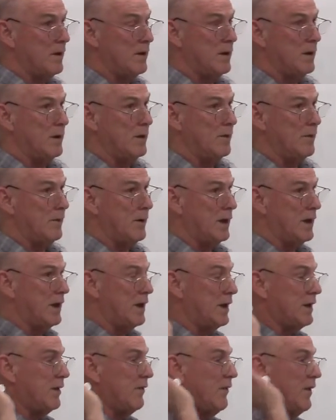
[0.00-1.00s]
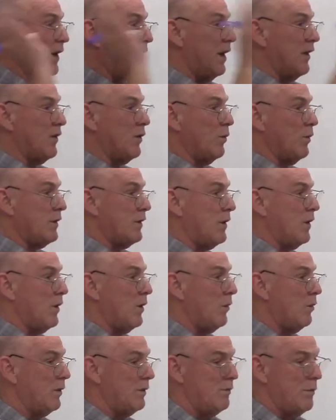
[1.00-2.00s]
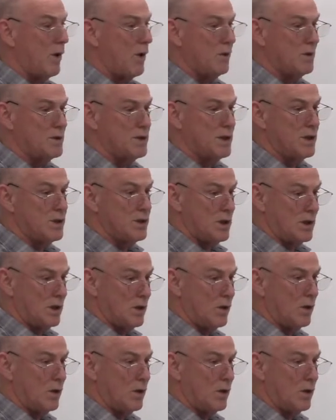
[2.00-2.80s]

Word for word: the the kid that fell out the window when Paul was teaching.